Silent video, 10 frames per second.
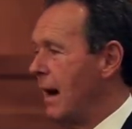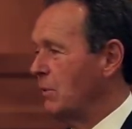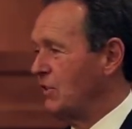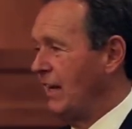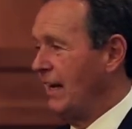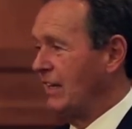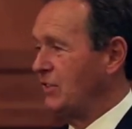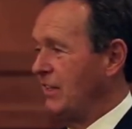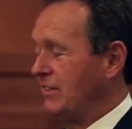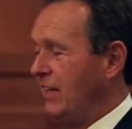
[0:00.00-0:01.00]
I was standing
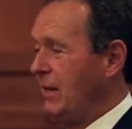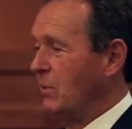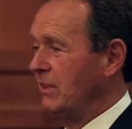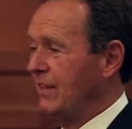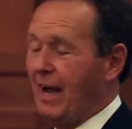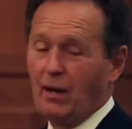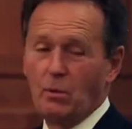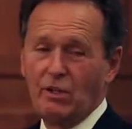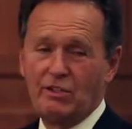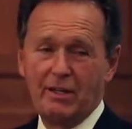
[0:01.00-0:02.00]
next to the tee with
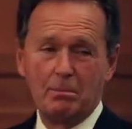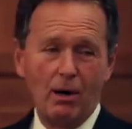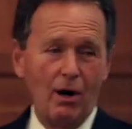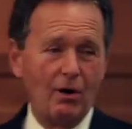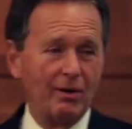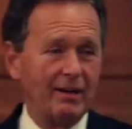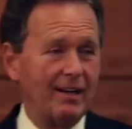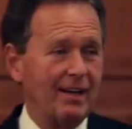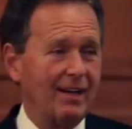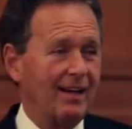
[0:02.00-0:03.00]
Tiger Woods hit a ball,
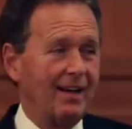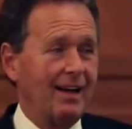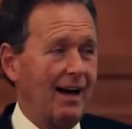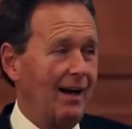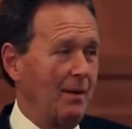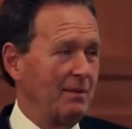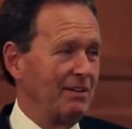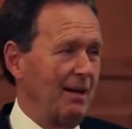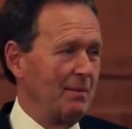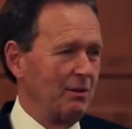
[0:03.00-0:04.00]
and I, I'm,
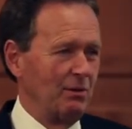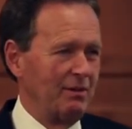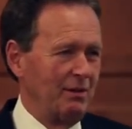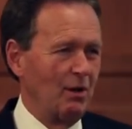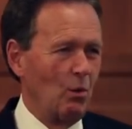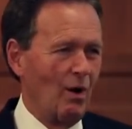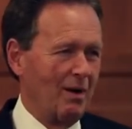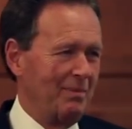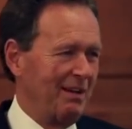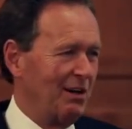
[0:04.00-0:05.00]
a, I'm a, you know,
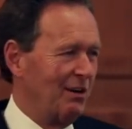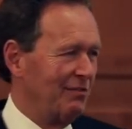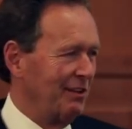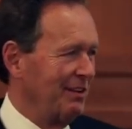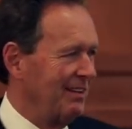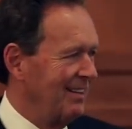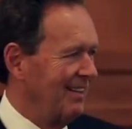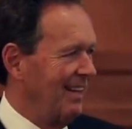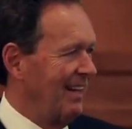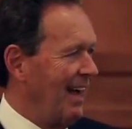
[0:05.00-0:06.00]
wannabe golfer,
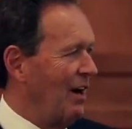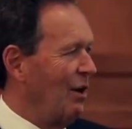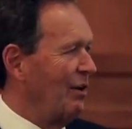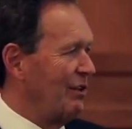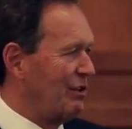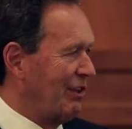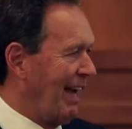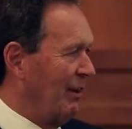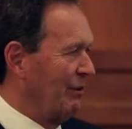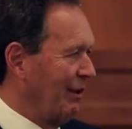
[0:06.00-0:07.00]
and I heard a
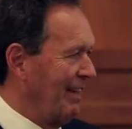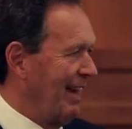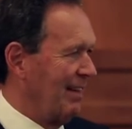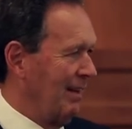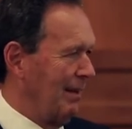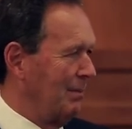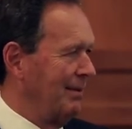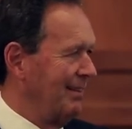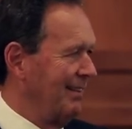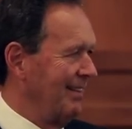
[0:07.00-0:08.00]
sound on that
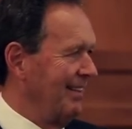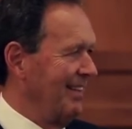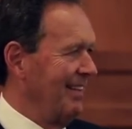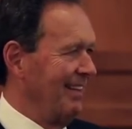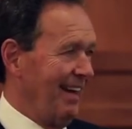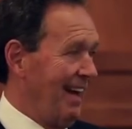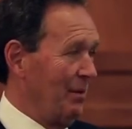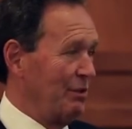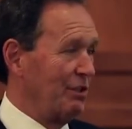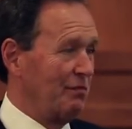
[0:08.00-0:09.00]
club that I,
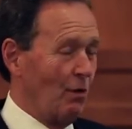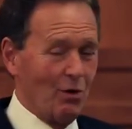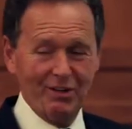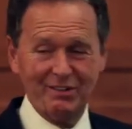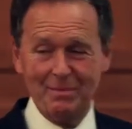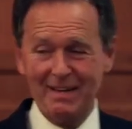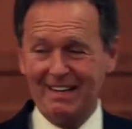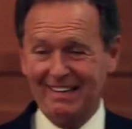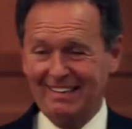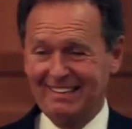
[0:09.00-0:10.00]
it was just foreign to
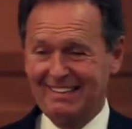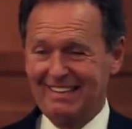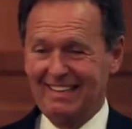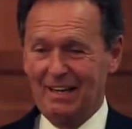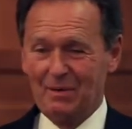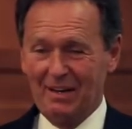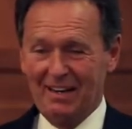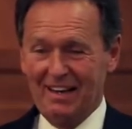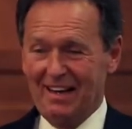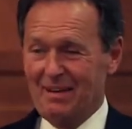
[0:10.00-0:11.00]
me.
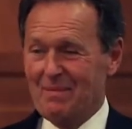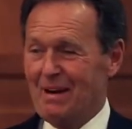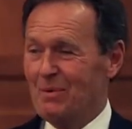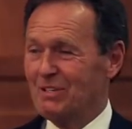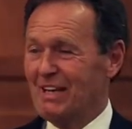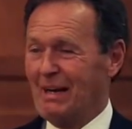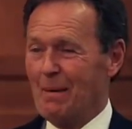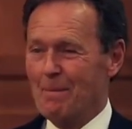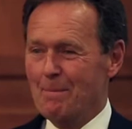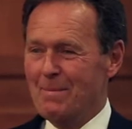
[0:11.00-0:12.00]
It, man, it was like
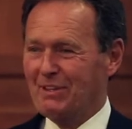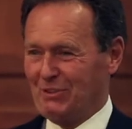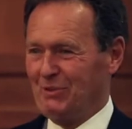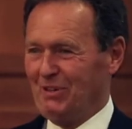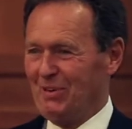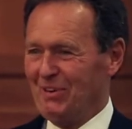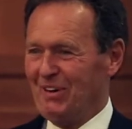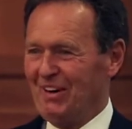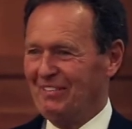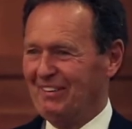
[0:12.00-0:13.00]
a missile
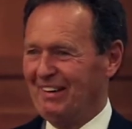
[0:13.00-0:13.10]
going on.